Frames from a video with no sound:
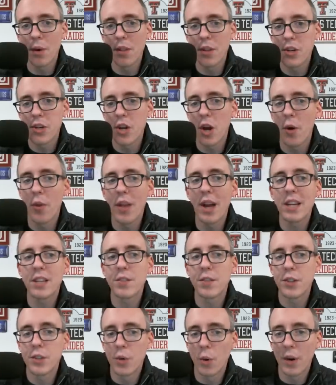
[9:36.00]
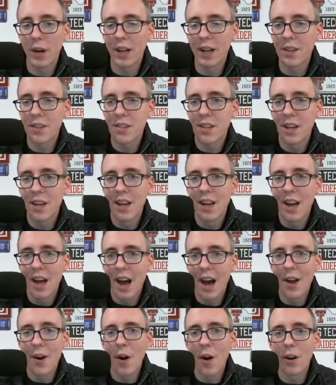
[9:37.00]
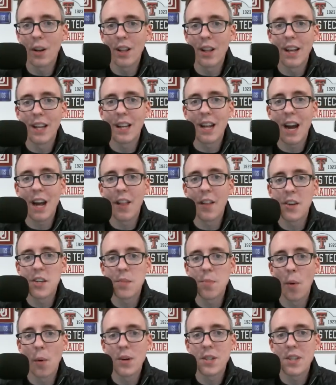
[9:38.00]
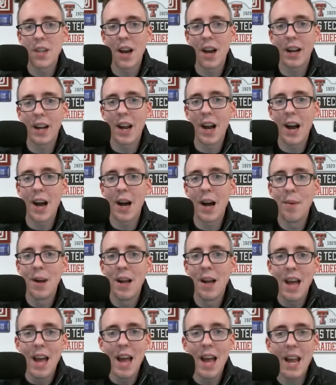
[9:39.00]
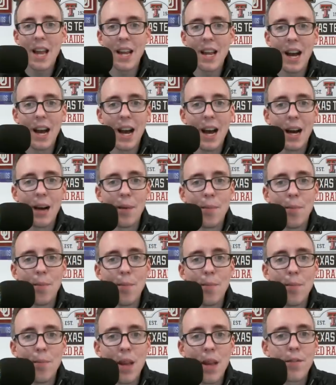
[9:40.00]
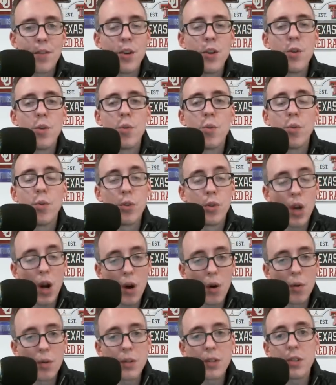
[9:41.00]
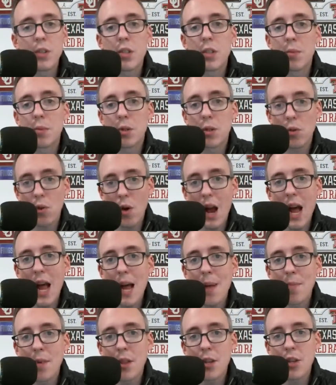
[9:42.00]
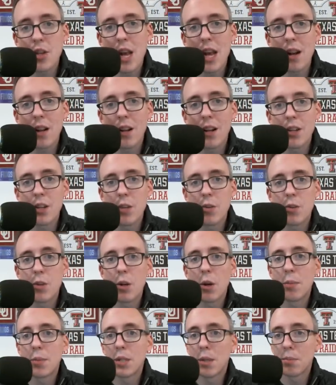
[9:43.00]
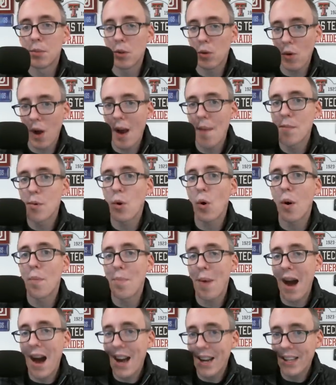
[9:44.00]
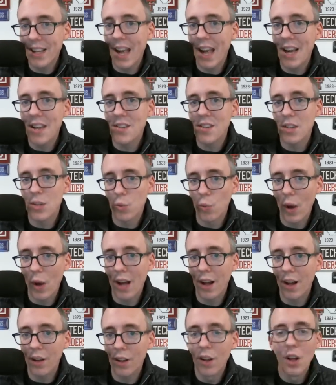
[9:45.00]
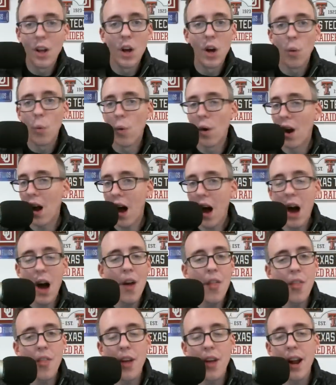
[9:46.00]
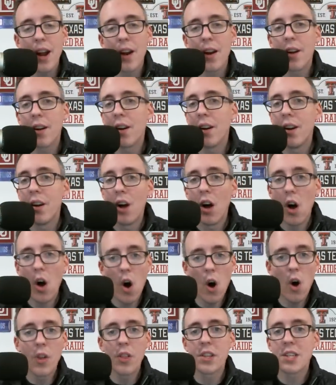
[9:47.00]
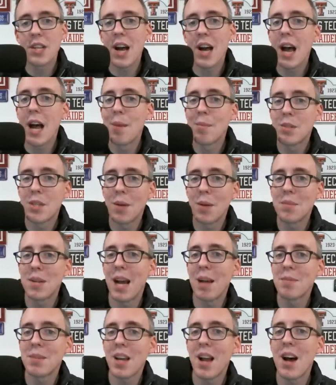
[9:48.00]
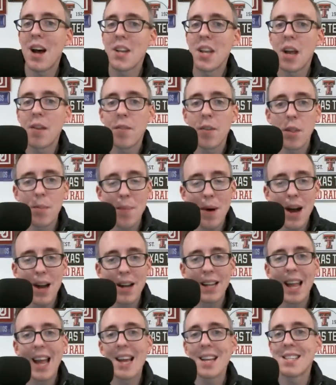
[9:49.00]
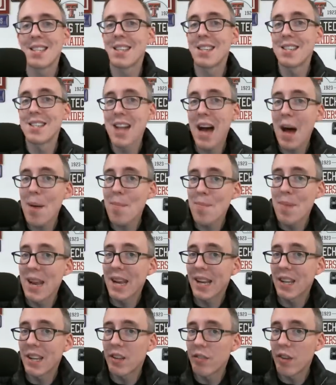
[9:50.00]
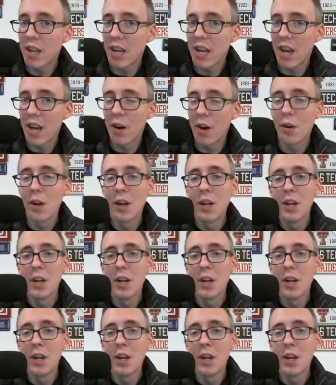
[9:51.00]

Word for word: on the show. Thanks for joining us on HeartlandCollegeSports.com. Hey, um, if you don't, subscribe to the channel on YouTube, subscribe to our podcast as well. We're on there all the time. Sometimes content from the podcast does not make it to video,